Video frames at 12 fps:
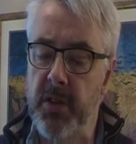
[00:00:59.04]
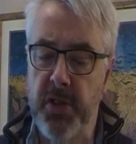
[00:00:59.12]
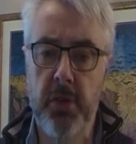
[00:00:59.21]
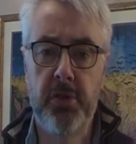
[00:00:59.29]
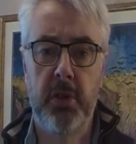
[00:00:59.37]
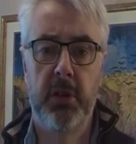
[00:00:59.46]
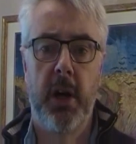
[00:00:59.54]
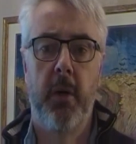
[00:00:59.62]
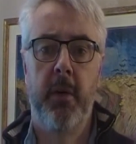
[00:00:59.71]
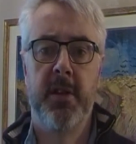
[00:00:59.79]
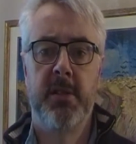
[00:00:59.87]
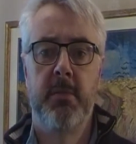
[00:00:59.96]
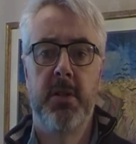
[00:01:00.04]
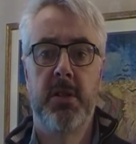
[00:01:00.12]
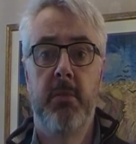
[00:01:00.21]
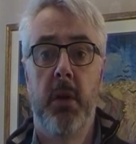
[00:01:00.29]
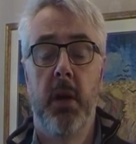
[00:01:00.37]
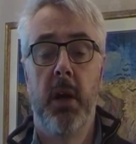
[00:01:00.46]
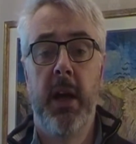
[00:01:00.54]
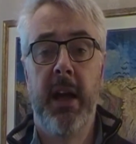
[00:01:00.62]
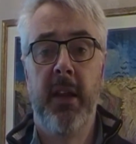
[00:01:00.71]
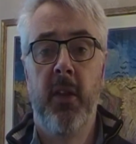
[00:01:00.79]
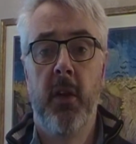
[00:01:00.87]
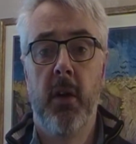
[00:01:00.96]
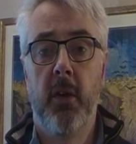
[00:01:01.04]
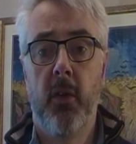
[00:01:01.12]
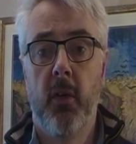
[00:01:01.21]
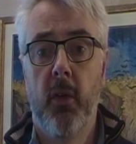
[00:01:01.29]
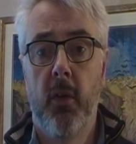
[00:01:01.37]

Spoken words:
Social Darwinism is similar in that